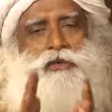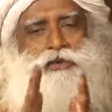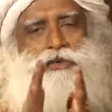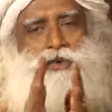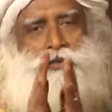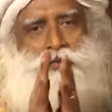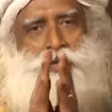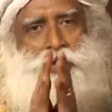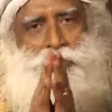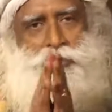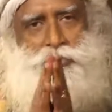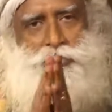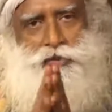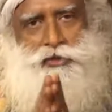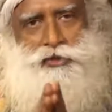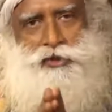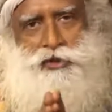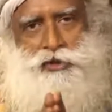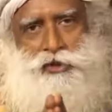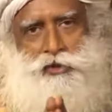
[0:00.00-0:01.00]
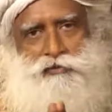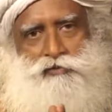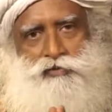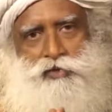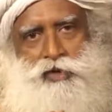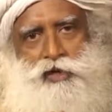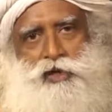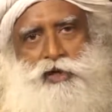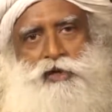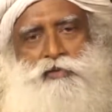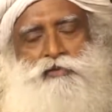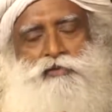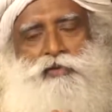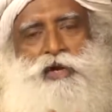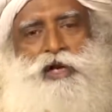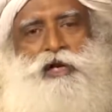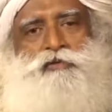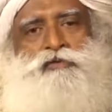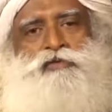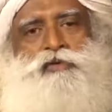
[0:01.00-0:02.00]
So we're using the word
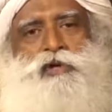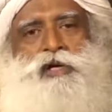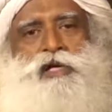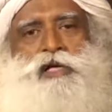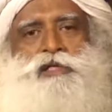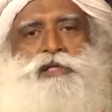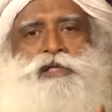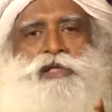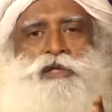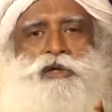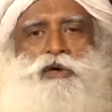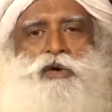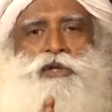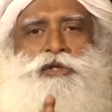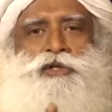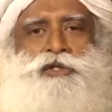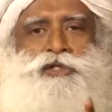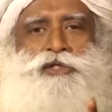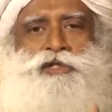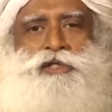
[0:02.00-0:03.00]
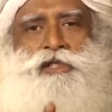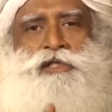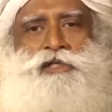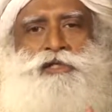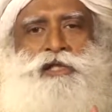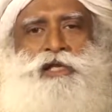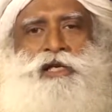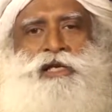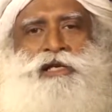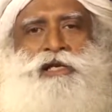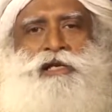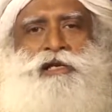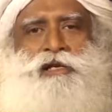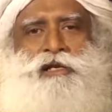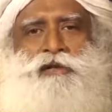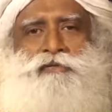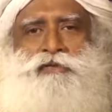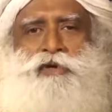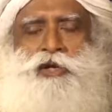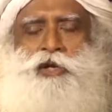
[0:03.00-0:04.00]
wakefulness and consciousness in a
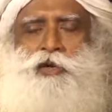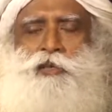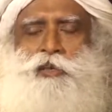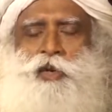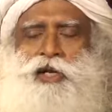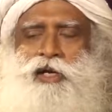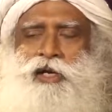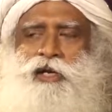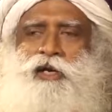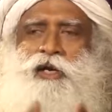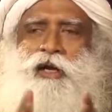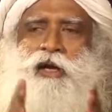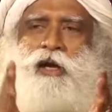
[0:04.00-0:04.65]
little different way.